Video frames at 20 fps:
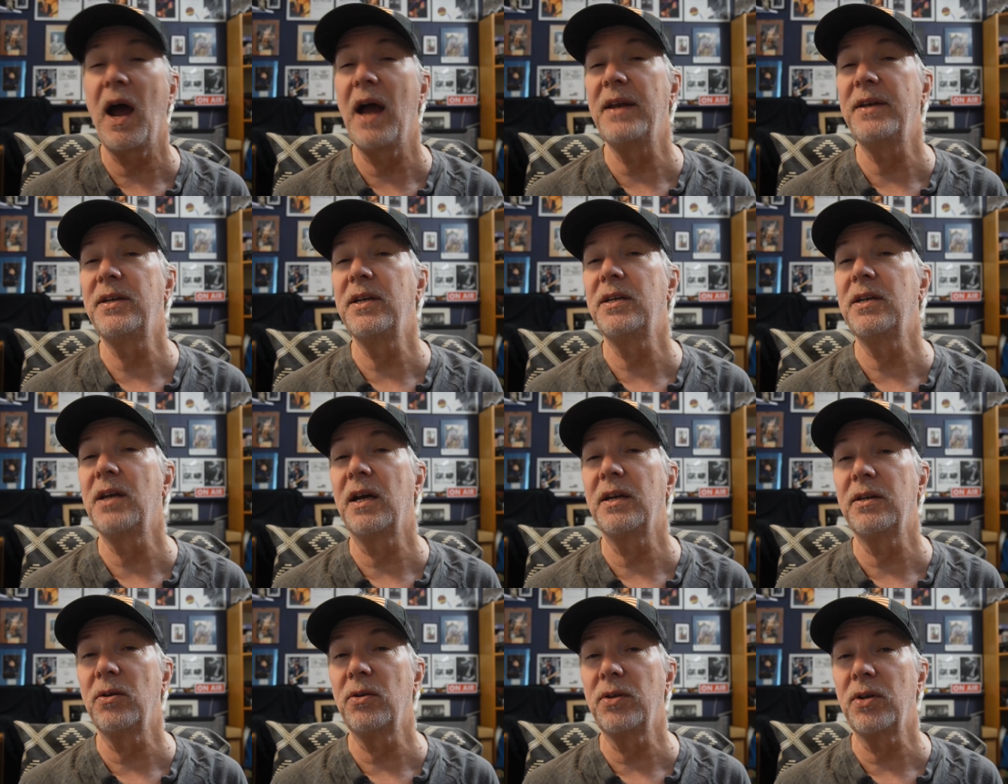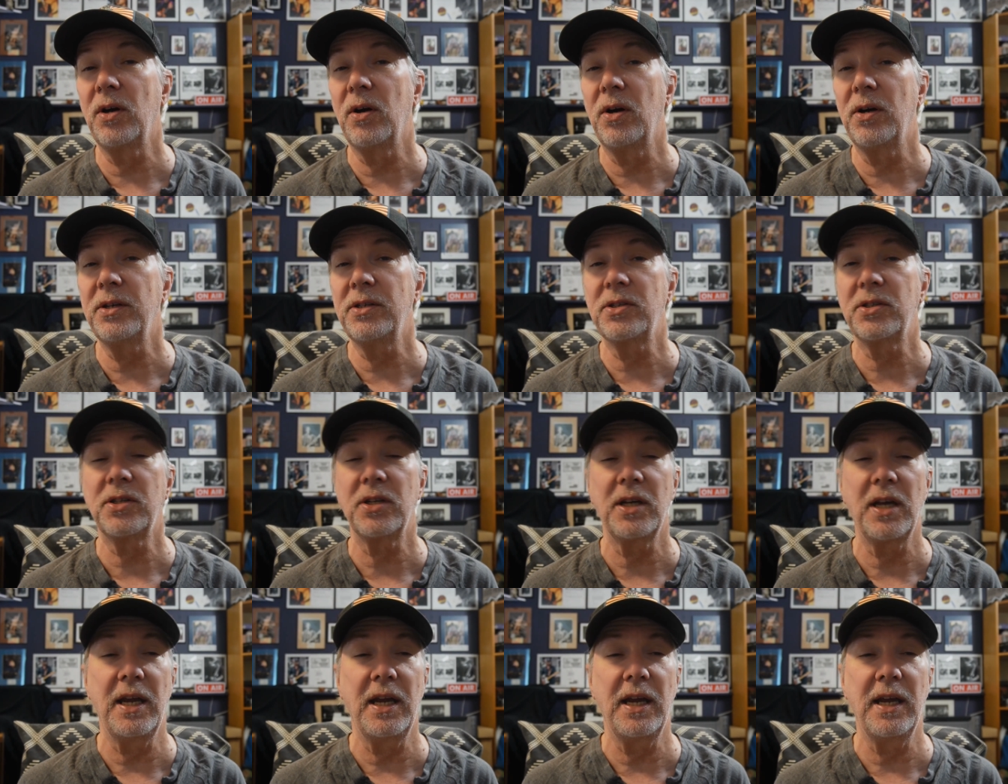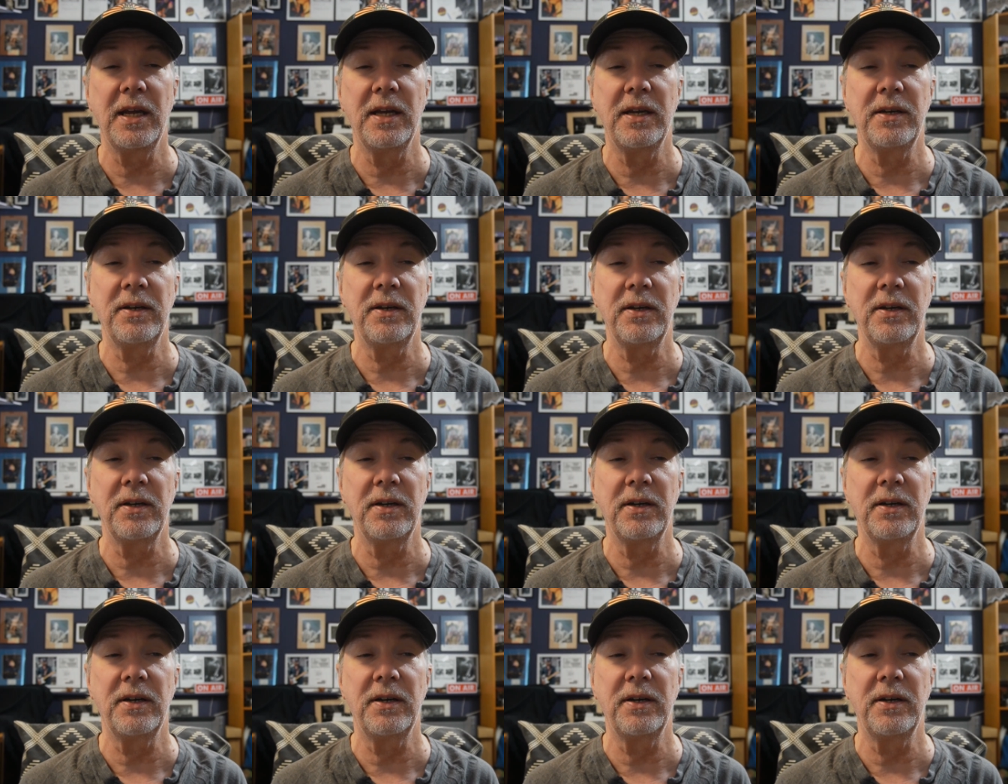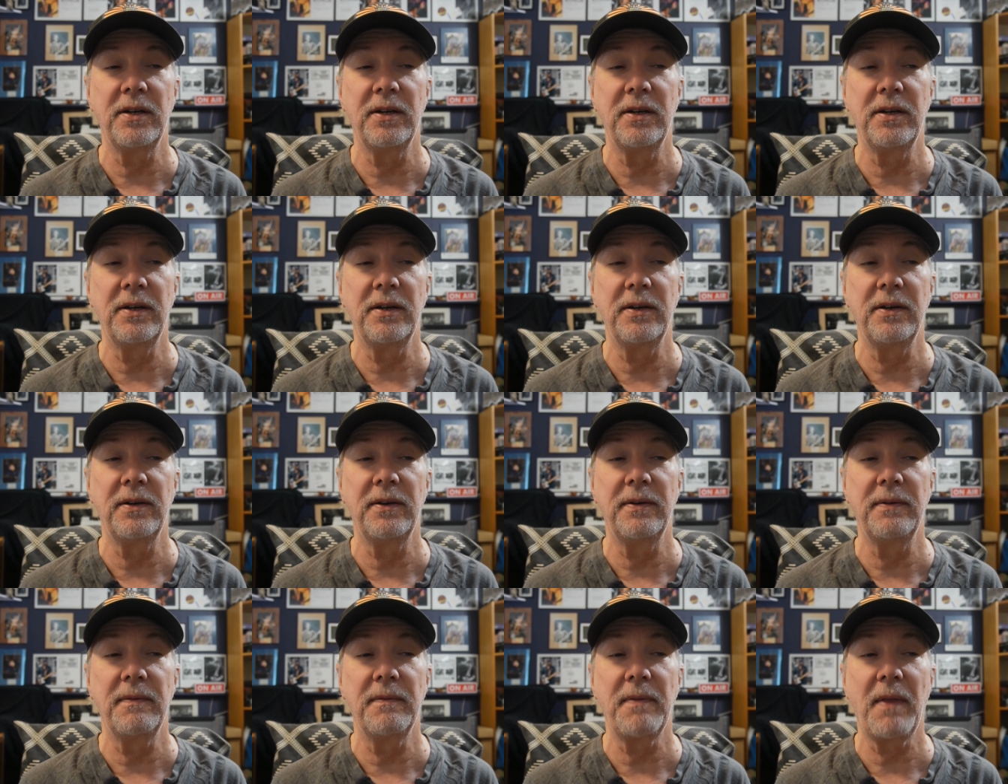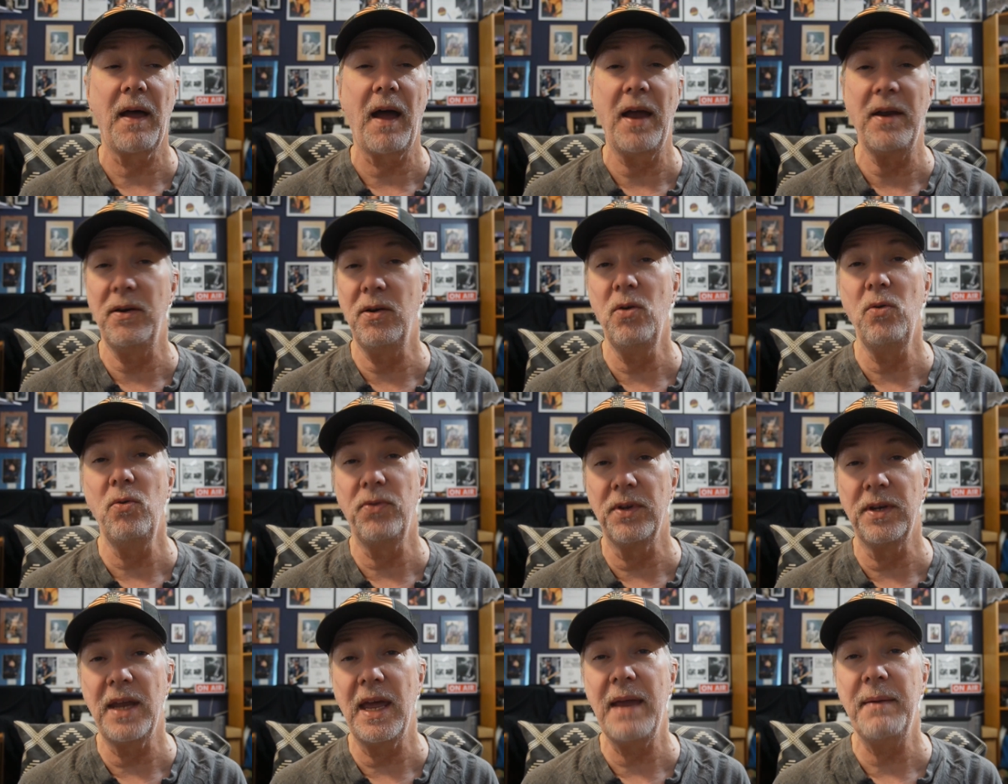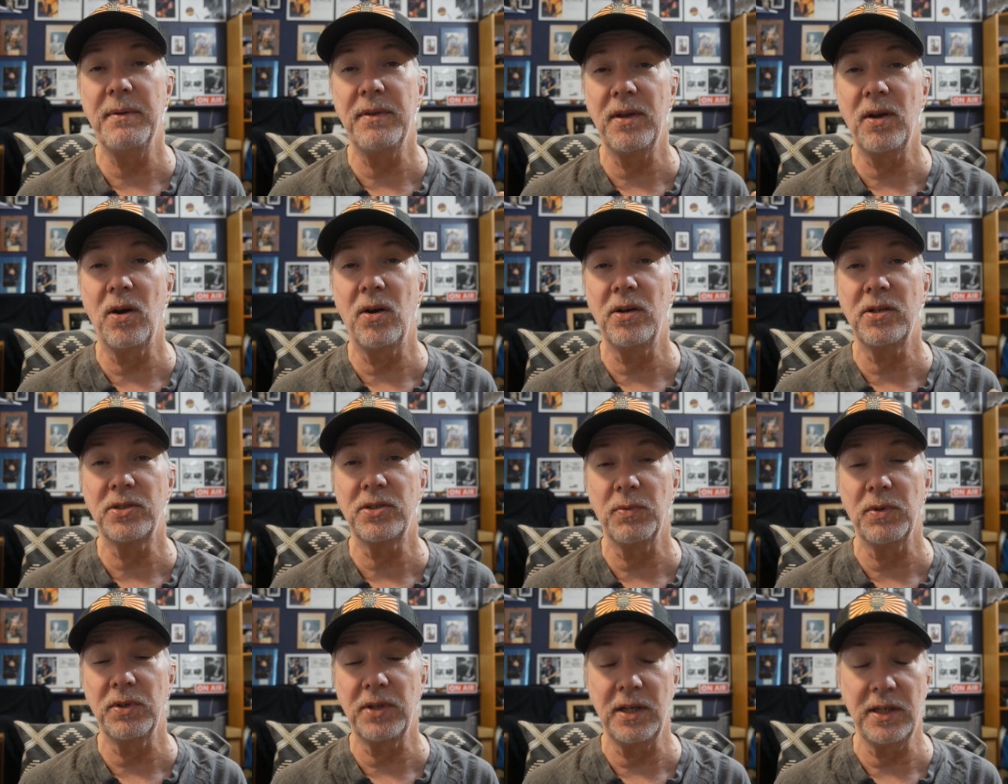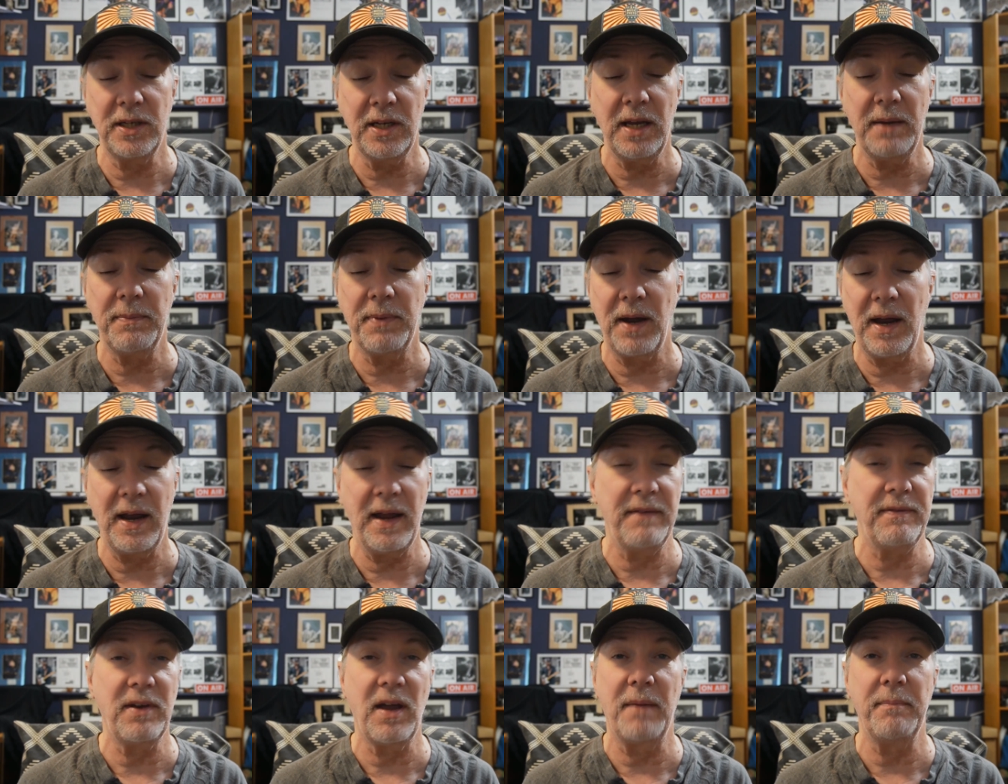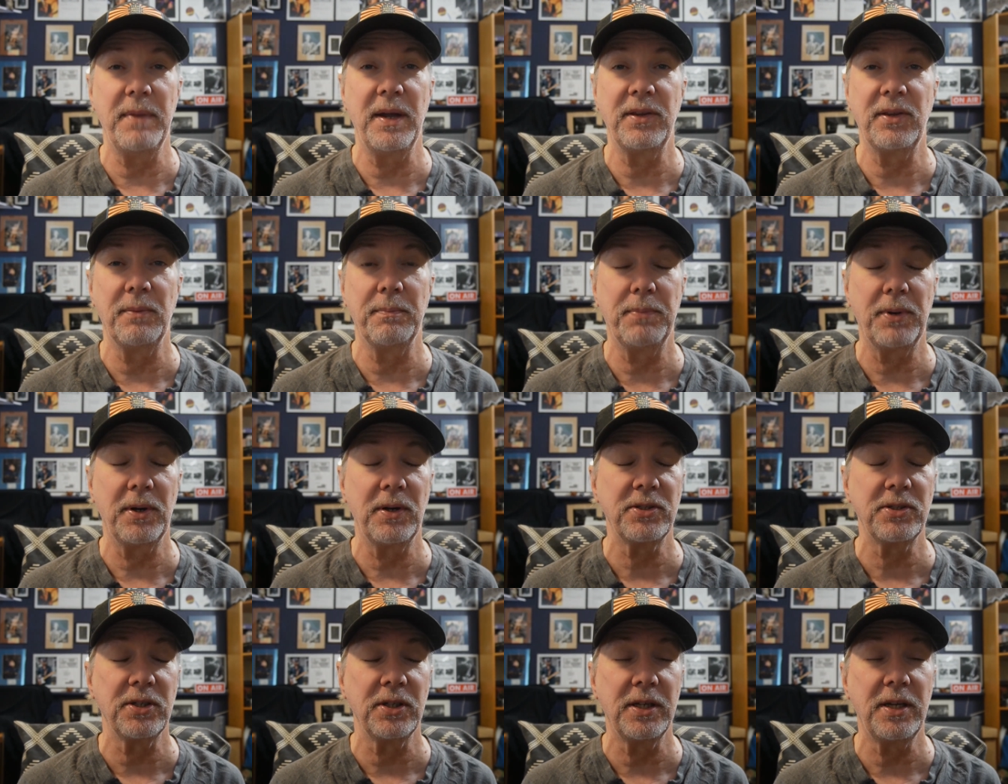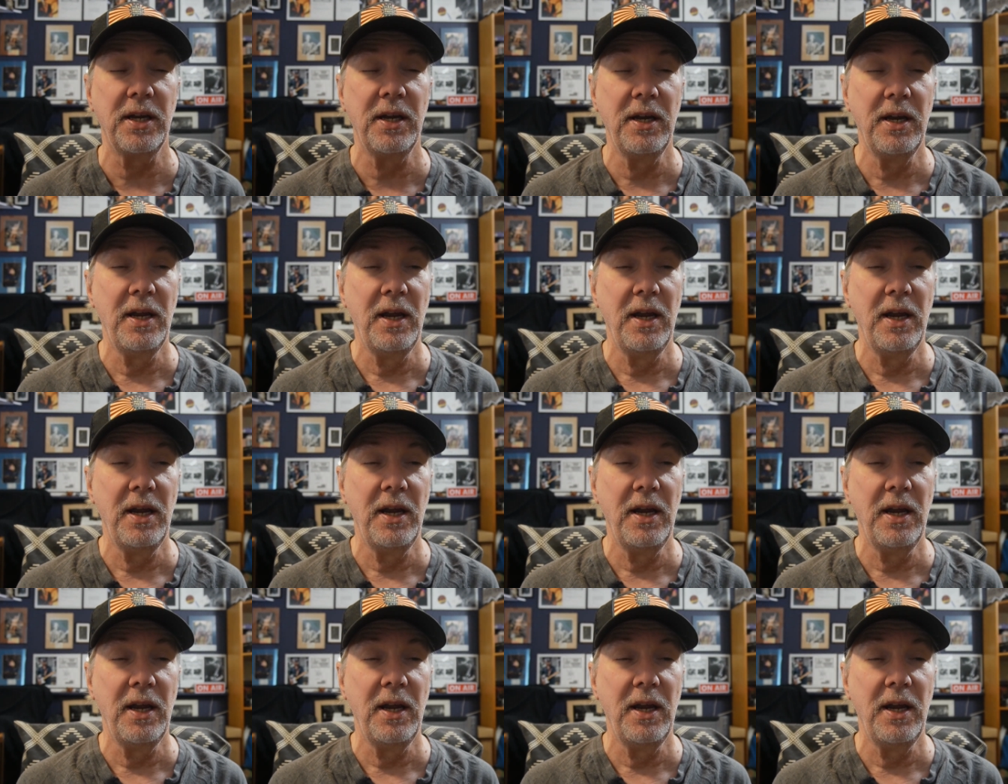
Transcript: I did not know the artist, and I knew the name of the artist and what they did, but I had not met them personally.